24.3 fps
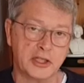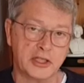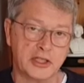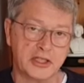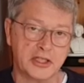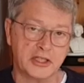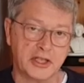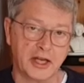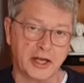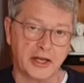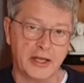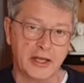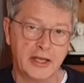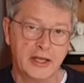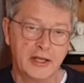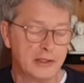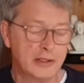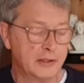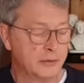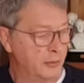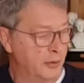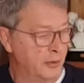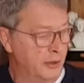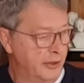today
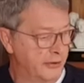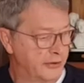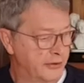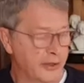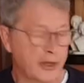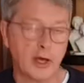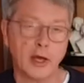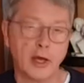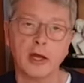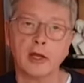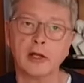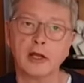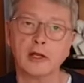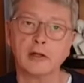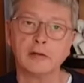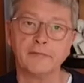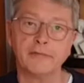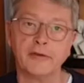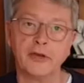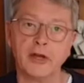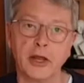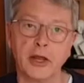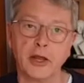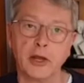with uh, a little
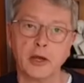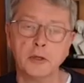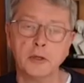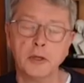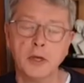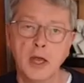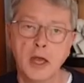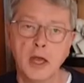video